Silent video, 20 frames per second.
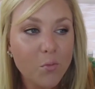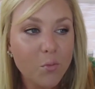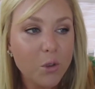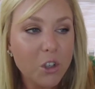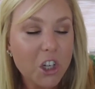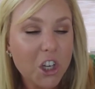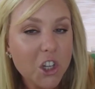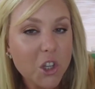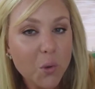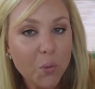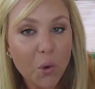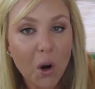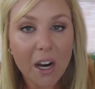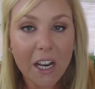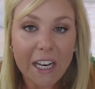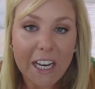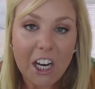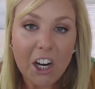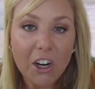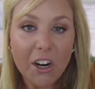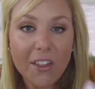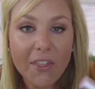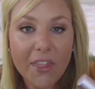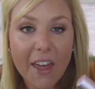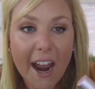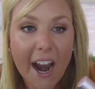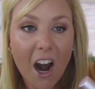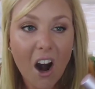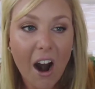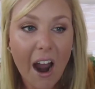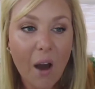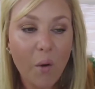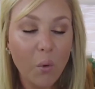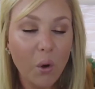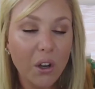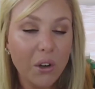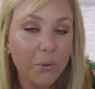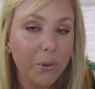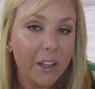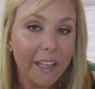just running here and there I
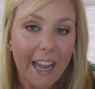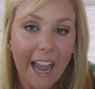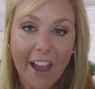wouldn't really